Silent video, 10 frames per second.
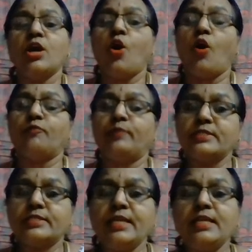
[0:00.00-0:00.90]
of
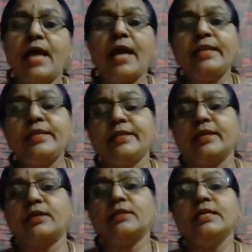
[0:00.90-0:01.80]
Brazil and
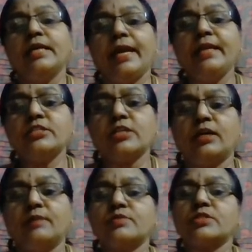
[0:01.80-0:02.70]
India in terms